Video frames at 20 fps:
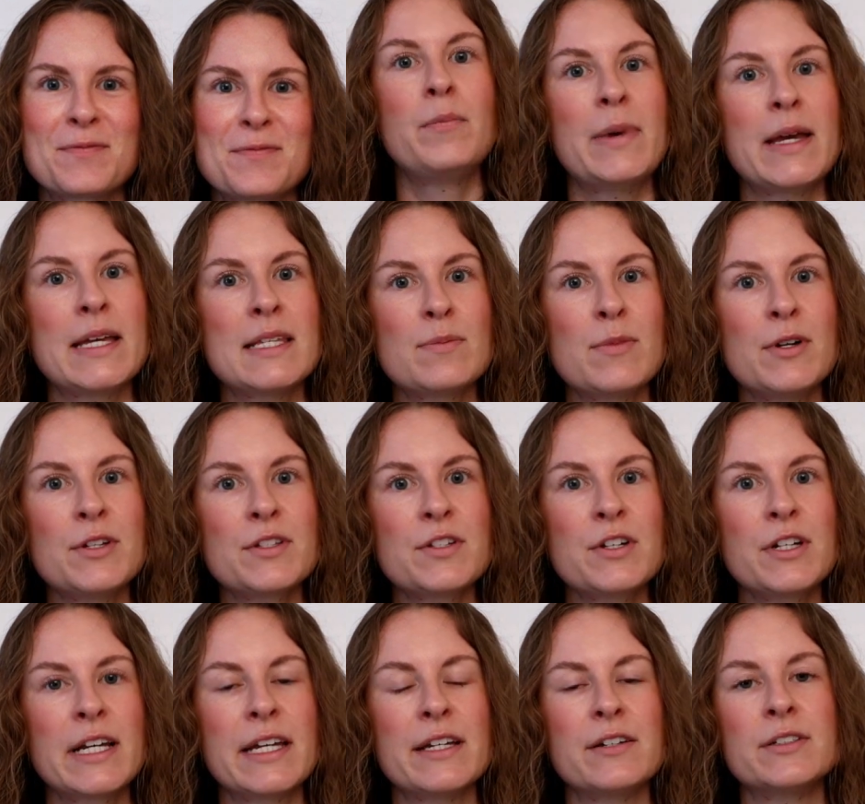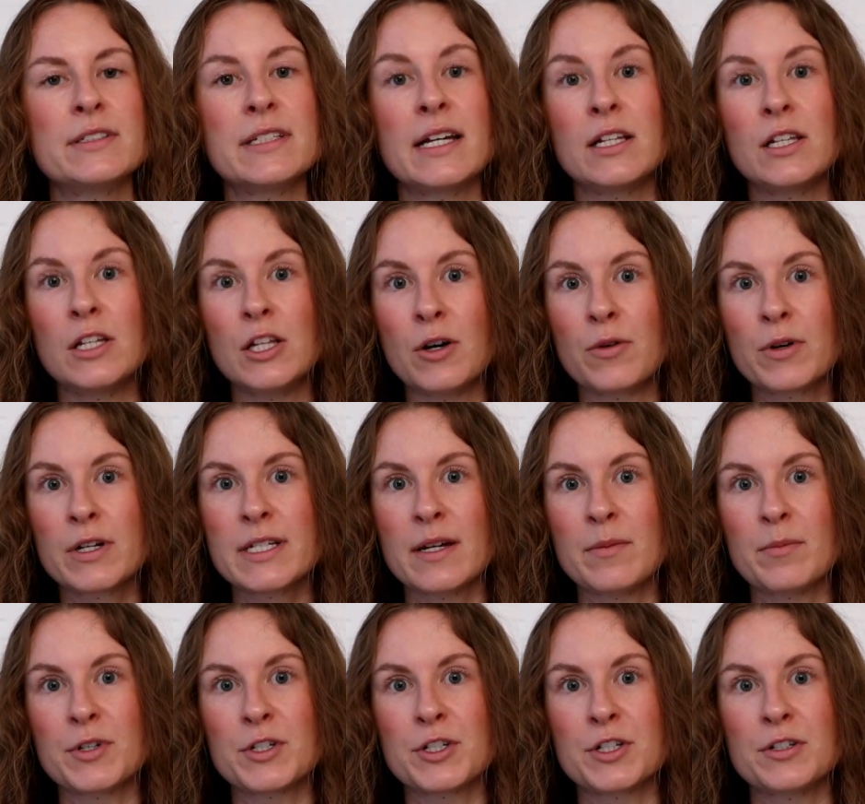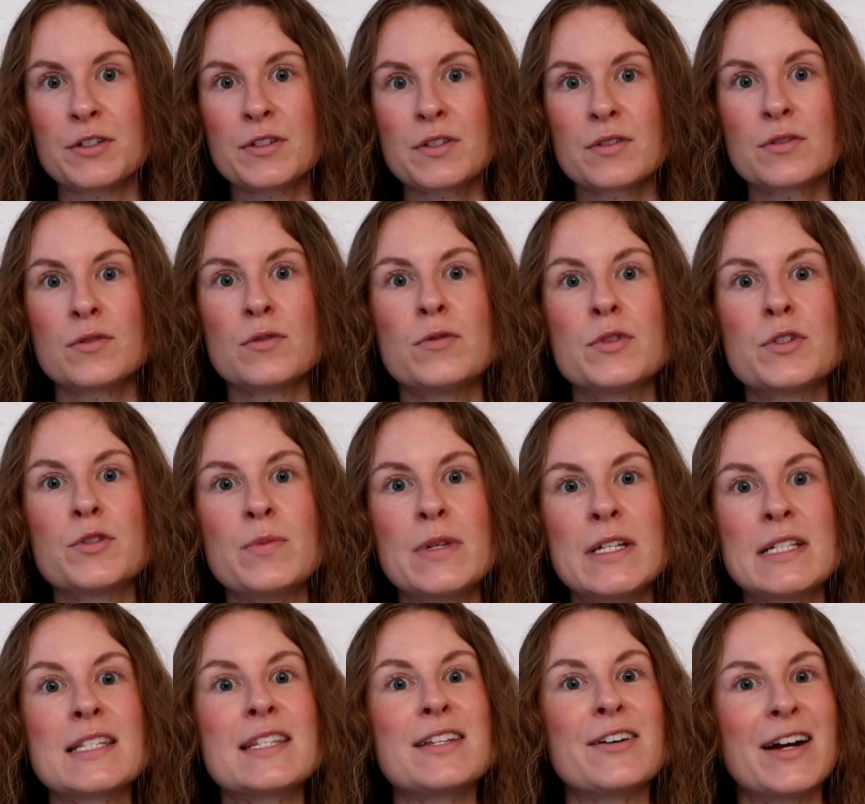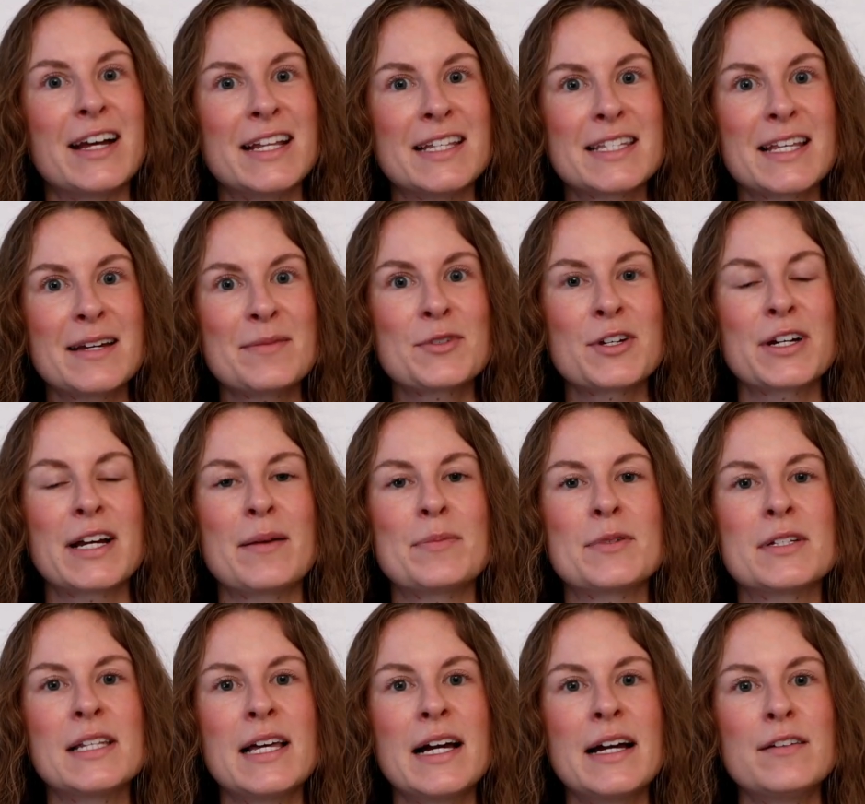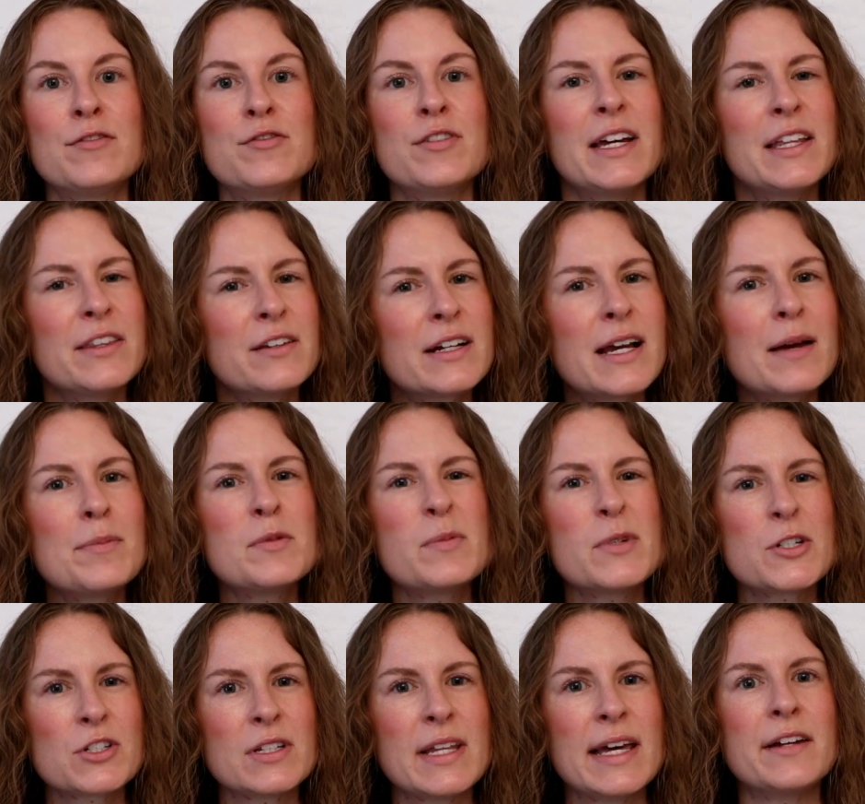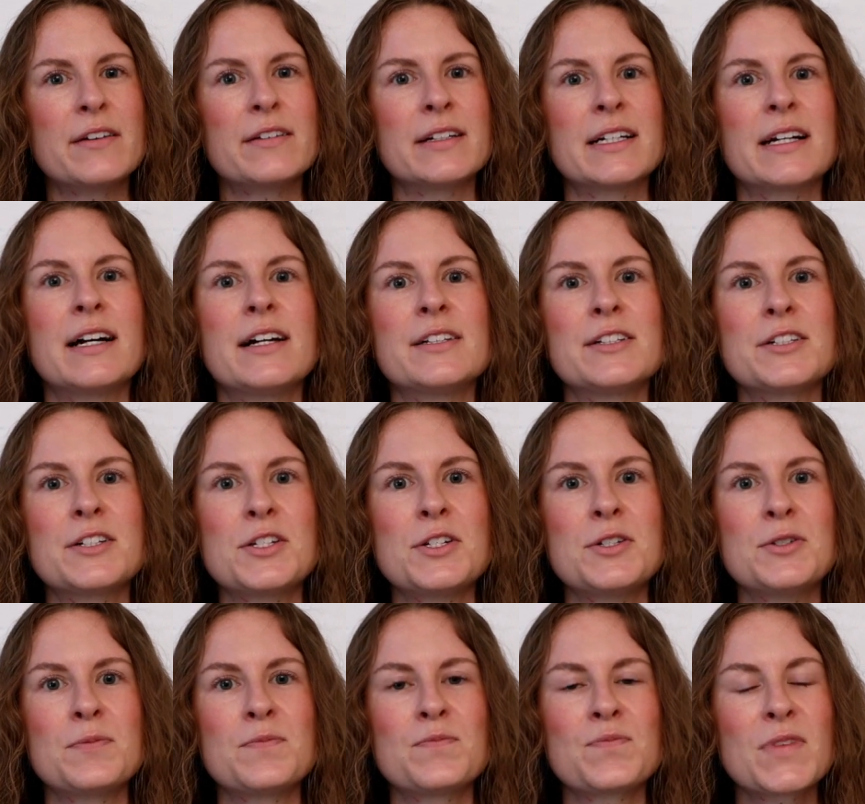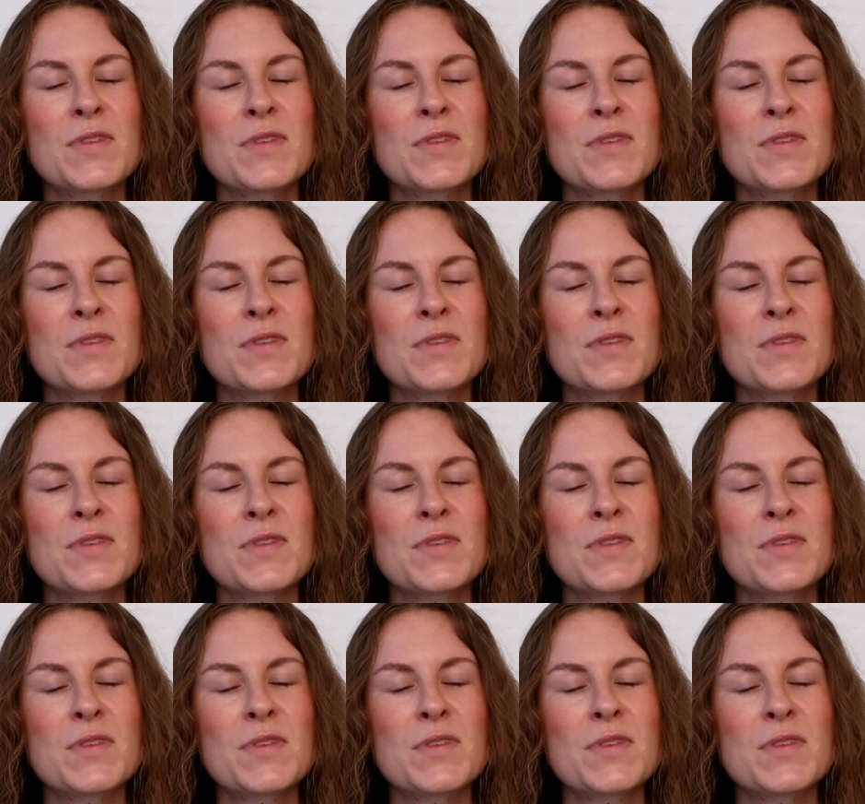Base malts are kilned at lower temperatures, which means their enzymes are kept alive, and they're kept much lighter in color too.